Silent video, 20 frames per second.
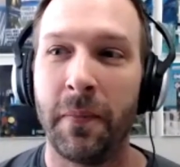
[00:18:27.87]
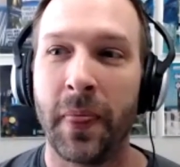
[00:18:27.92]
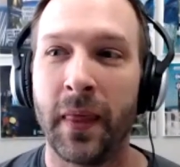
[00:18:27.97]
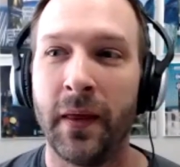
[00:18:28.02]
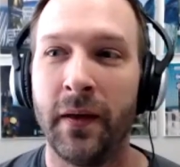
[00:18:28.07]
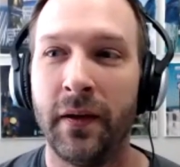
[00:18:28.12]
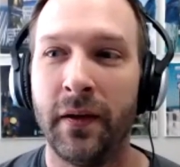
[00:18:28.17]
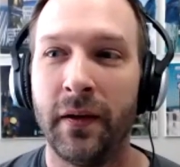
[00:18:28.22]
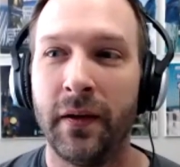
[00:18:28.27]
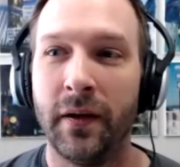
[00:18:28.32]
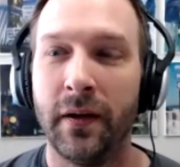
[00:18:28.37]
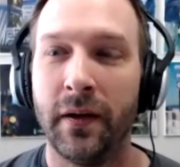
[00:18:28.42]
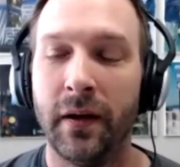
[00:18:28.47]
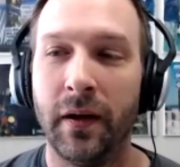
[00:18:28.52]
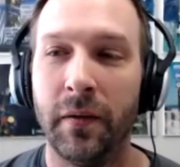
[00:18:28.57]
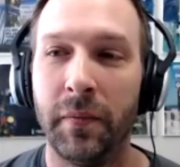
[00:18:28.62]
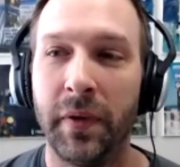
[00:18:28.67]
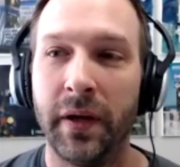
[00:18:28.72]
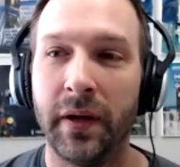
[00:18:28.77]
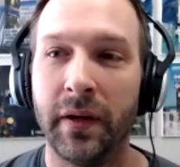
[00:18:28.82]
Mm.
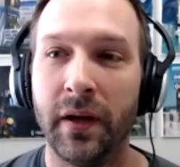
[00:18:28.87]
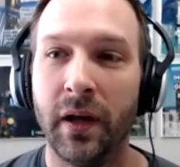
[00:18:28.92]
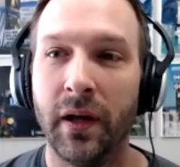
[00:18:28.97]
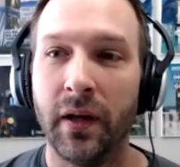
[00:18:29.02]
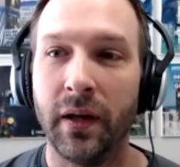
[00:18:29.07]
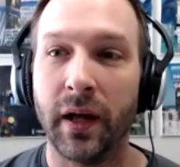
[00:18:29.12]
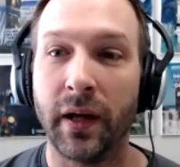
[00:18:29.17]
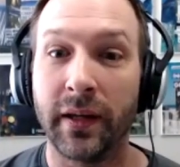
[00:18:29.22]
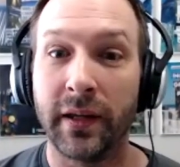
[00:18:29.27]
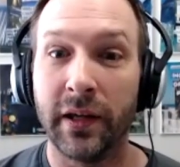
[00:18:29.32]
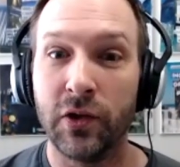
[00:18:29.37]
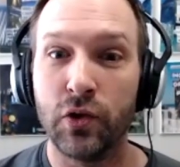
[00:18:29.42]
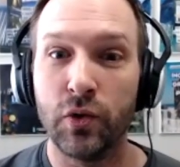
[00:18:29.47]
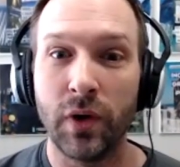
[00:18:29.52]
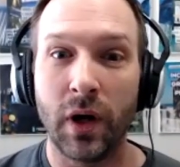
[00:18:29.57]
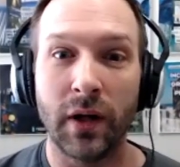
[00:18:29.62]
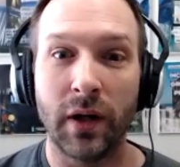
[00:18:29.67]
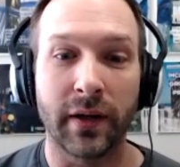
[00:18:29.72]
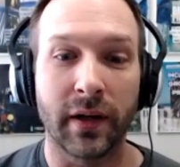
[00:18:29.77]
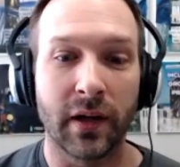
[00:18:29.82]
Um, and uh, I kid you
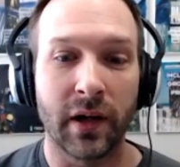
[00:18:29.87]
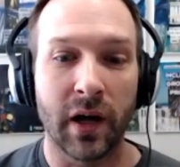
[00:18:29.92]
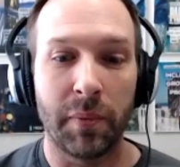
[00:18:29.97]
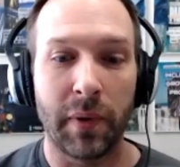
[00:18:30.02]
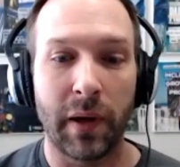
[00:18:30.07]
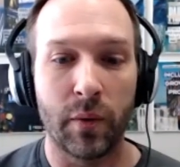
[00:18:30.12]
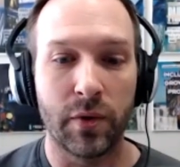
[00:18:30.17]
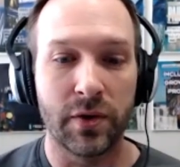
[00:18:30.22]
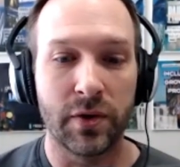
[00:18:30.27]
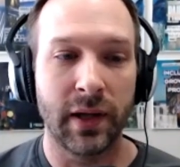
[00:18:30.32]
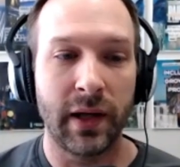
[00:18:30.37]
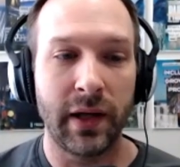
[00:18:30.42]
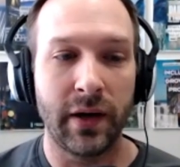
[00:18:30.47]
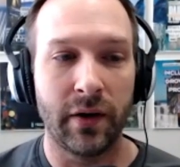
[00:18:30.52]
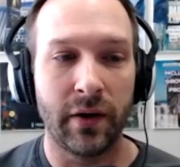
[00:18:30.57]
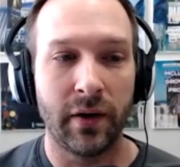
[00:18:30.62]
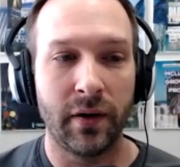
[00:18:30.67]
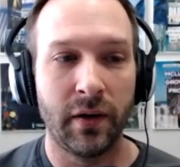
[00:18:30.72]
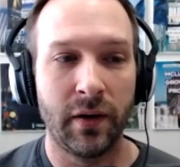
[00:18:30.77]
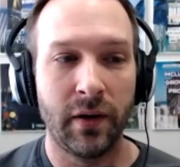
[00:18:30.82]
not, like a couple hours
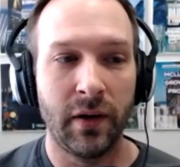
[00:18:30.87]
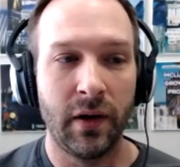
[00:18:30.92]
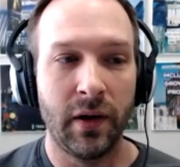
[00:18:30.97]
later,